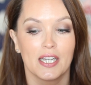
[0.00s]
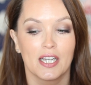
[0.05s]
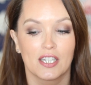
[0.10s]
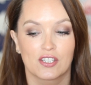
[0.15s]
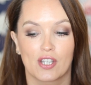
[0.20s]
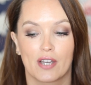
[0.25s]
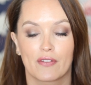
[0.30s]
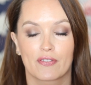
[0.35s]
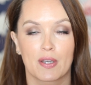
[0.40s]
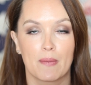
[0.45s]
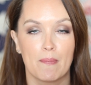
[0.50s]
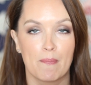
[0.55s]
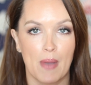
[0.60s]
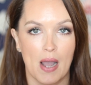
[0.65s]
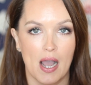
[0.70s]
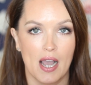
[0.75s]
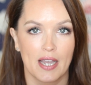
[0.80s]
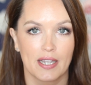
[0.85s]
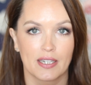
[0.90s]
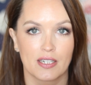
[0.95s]
So I've
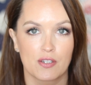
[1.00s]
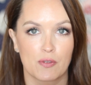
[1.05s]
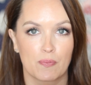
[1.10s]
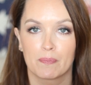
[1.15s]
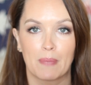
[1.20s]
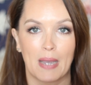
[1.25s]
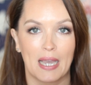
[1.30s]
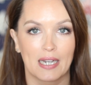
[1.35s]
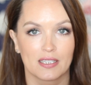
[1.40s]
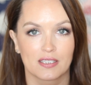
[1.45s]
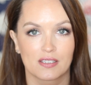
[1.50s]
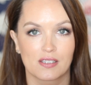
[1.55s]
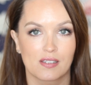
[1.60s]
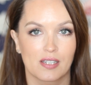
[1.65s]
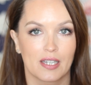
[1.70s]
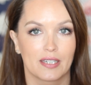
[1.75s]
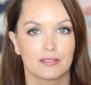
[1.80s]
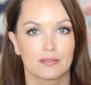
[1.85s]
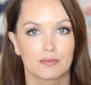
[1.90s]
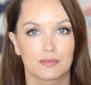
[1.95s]
combined palettes
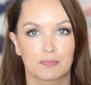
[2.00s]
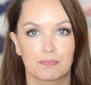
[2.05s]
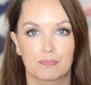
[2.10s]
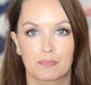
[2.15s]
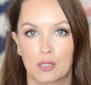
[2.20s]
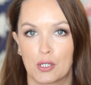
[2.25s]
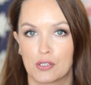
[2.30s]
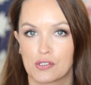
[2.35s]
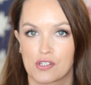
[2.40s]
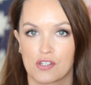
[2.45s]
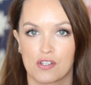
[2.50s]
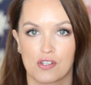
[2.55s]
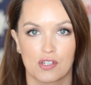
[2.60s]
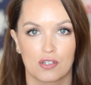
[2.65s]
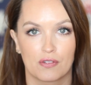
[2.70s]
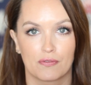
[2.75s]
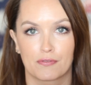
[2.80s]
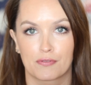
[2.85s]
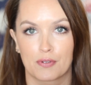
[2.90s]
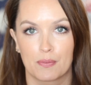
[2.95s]
and bronzers
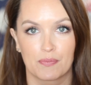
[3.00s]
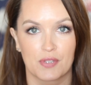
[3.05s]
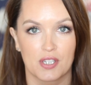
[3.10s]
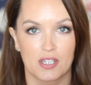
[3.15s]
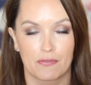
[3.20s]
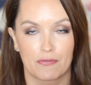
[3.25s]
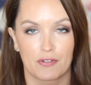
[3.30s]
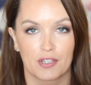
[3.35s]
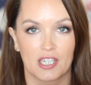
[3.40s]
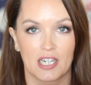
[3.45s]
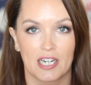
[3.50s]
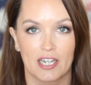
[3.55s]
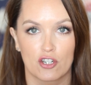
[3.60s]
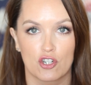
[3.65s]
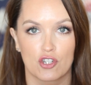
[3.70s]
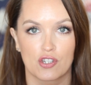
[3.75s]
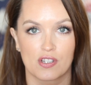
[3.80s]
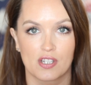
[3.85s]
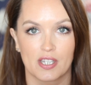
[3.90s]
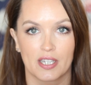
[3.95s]
and from the different
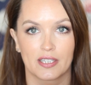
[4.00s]
collections,